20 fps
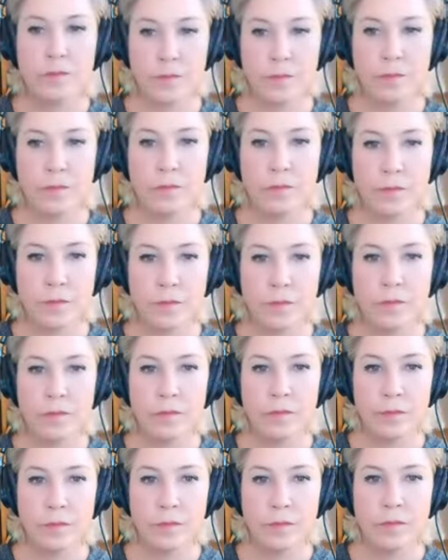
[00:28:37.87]

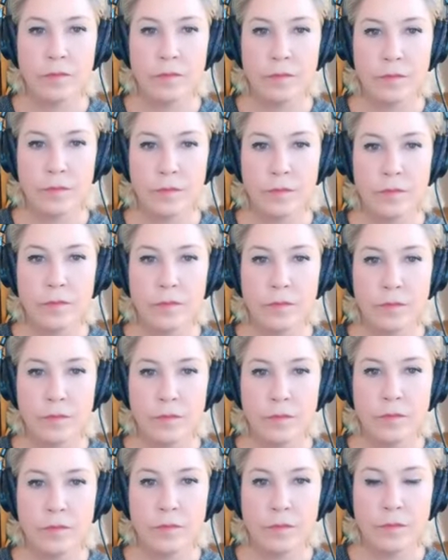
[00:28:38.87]

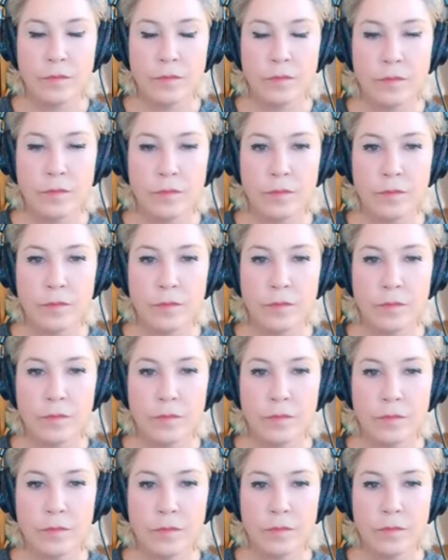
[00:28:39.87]

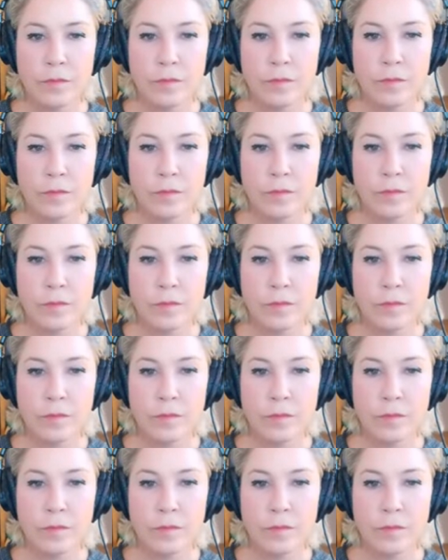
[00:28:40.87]
The person shown says nothing.